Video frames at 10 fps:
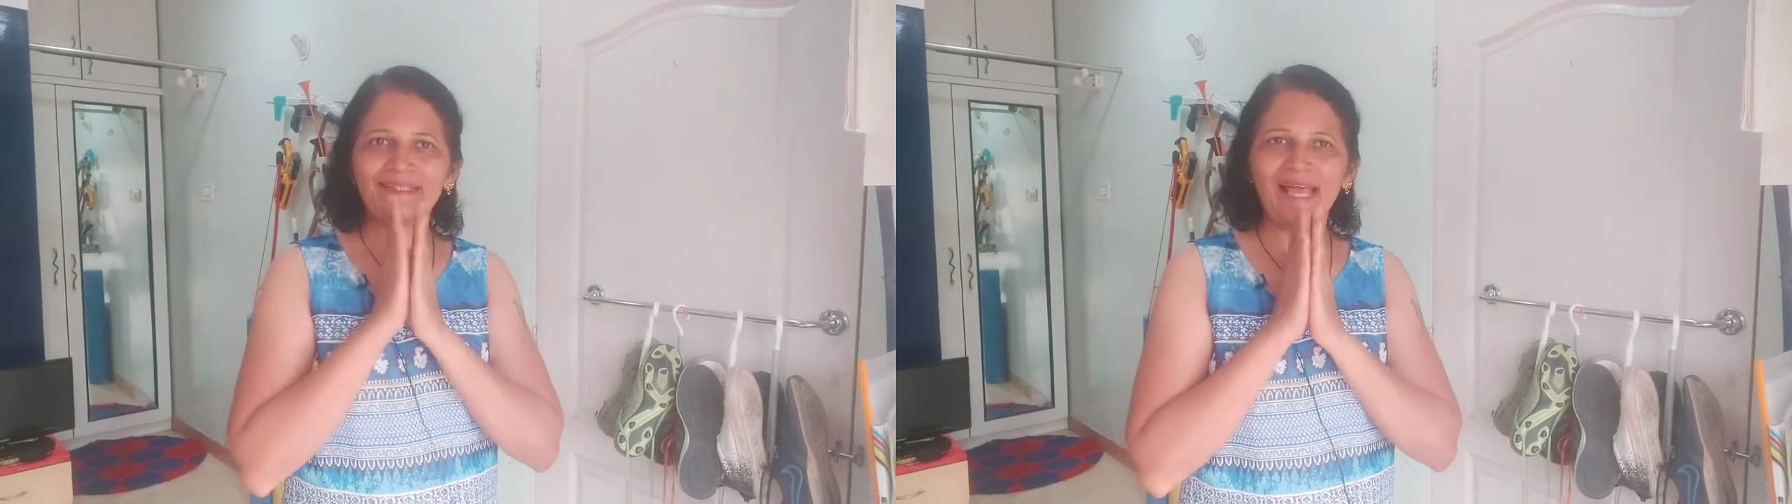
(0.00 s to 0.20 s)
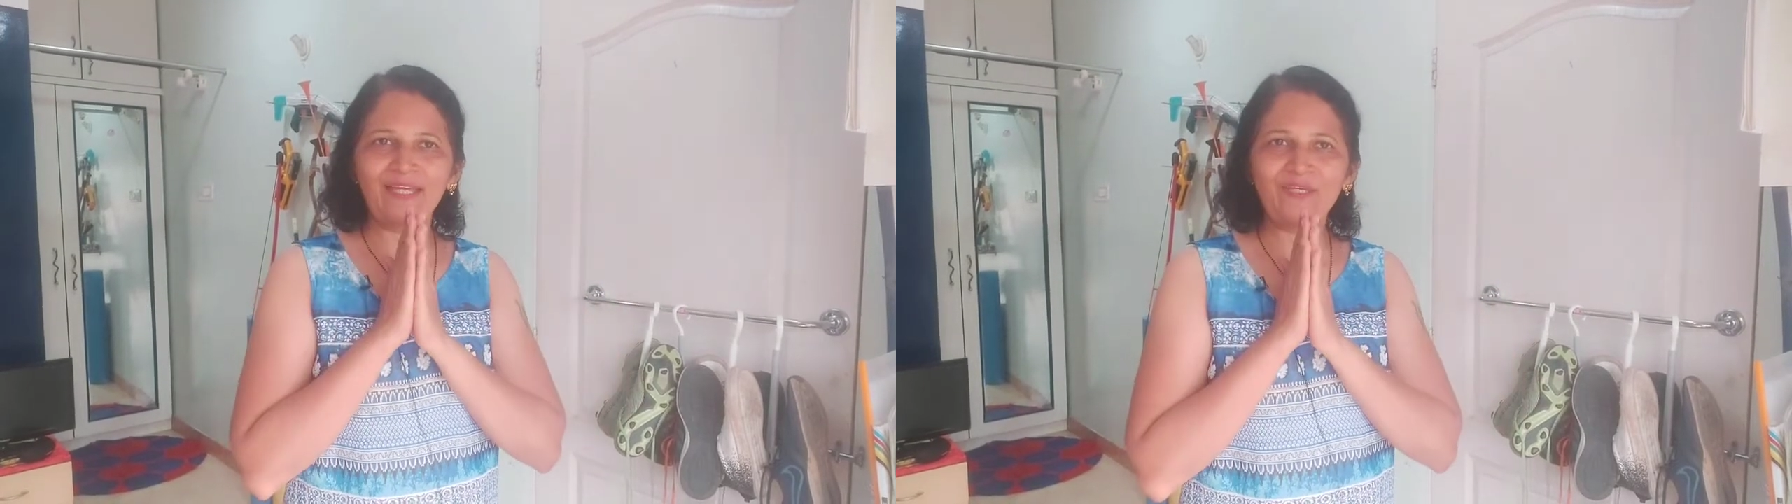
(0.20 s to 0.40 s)

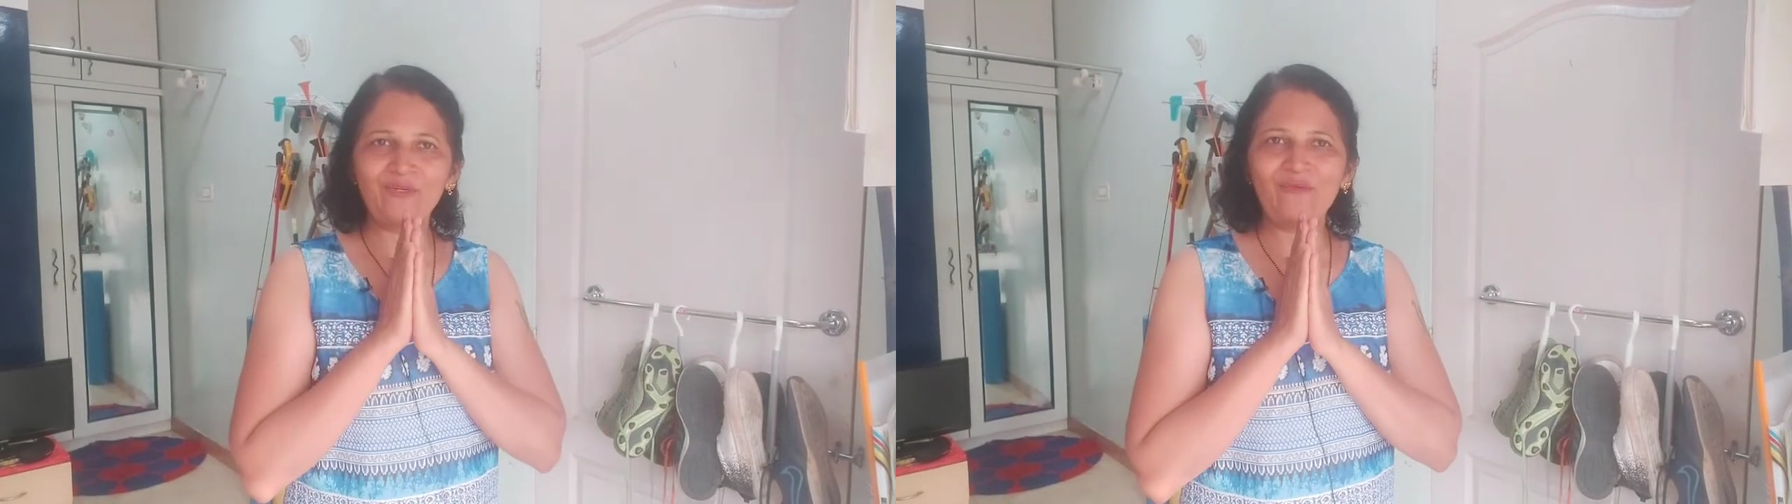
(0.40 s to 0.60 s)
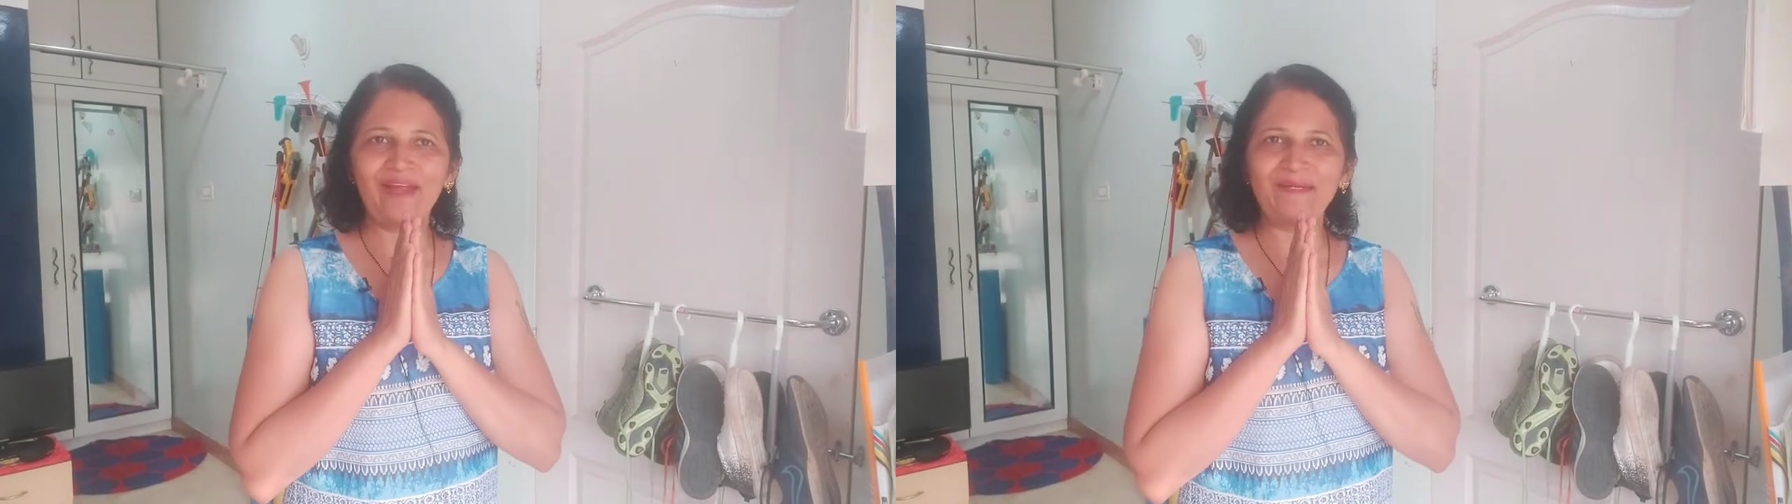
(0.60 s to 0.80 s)
Thank
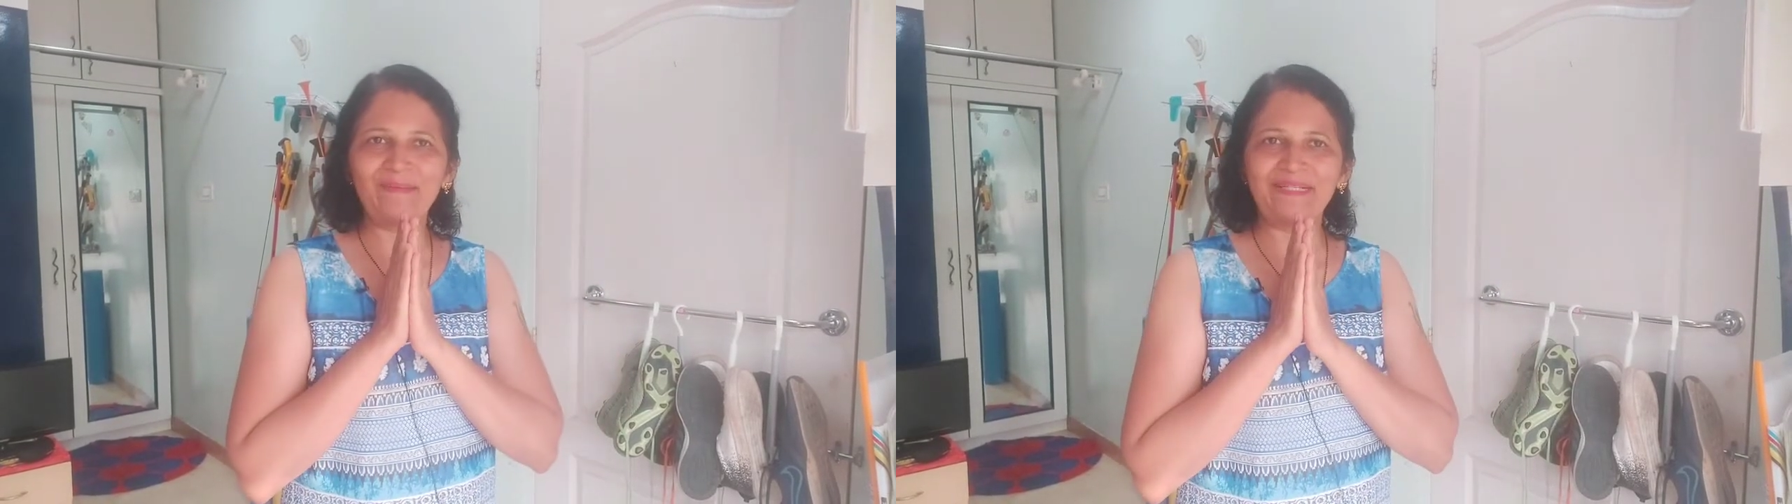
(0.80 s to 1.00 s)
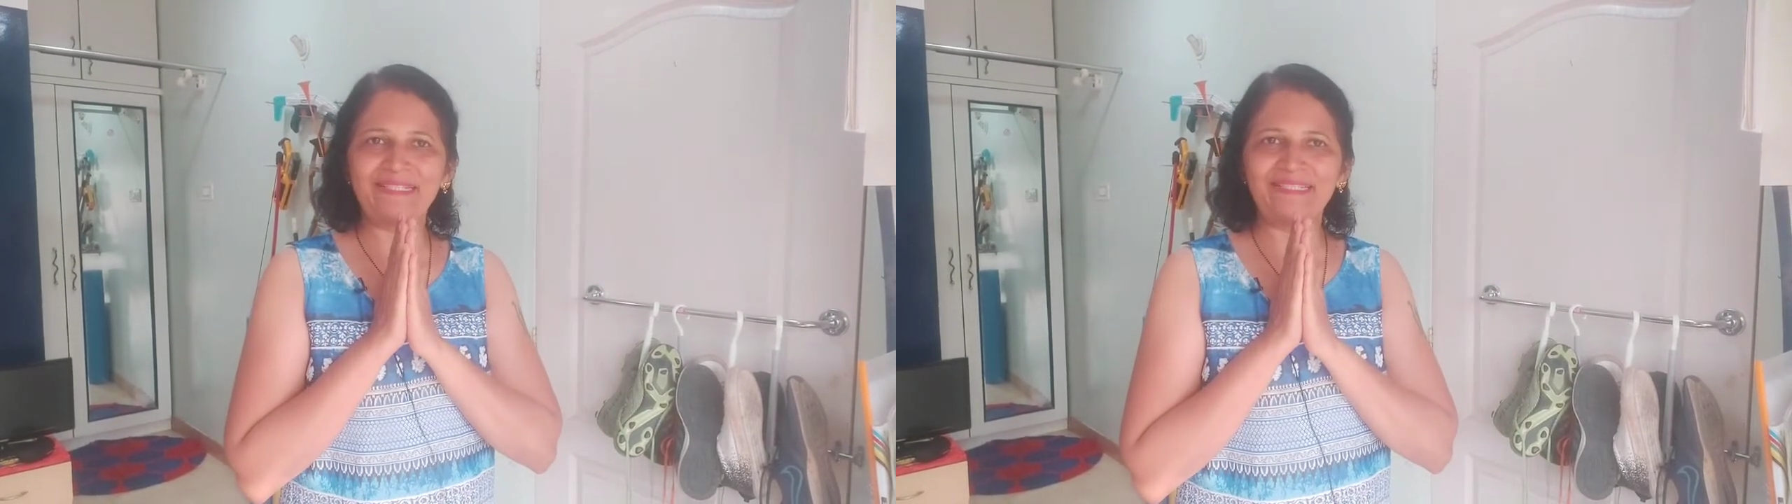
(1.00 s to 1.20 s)
you very
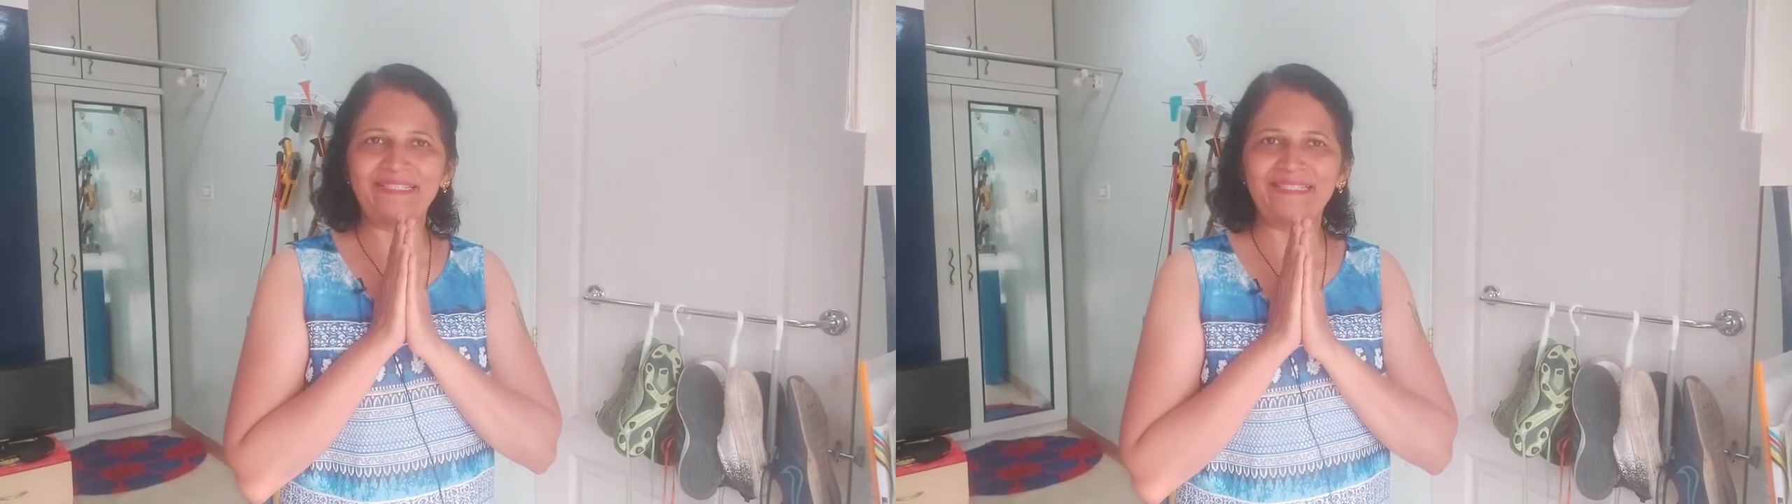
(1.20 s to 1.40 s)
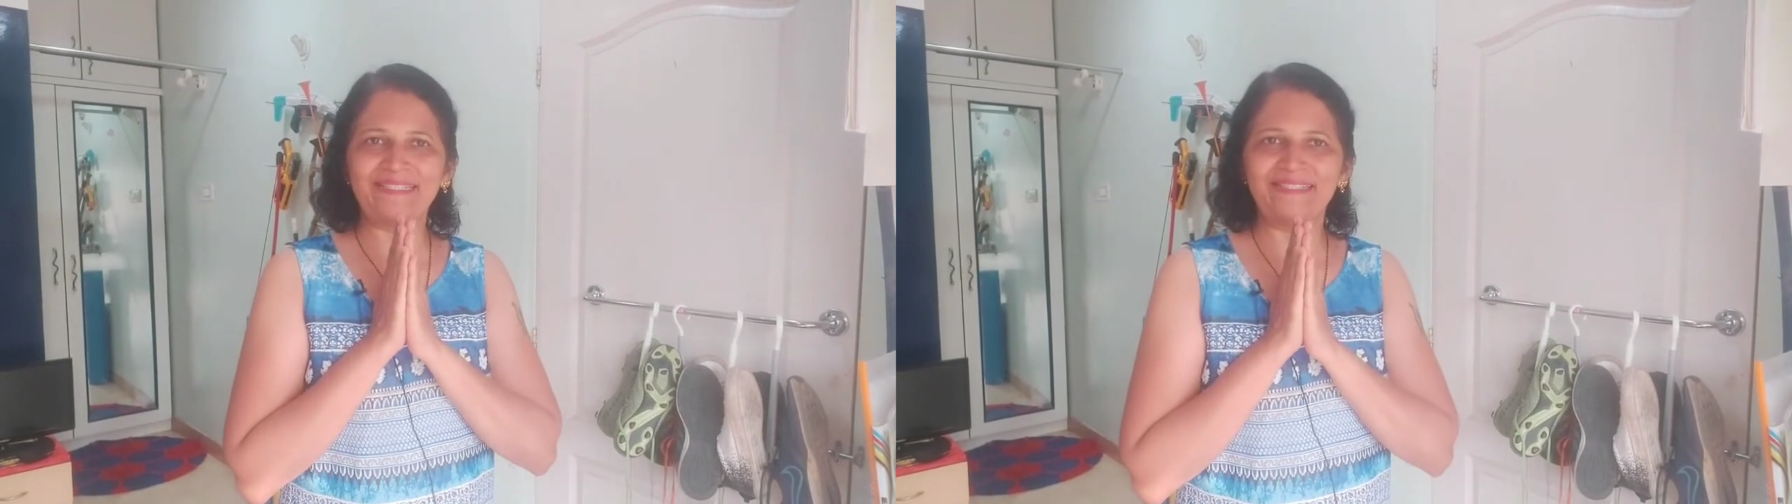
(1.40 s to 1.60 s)
much.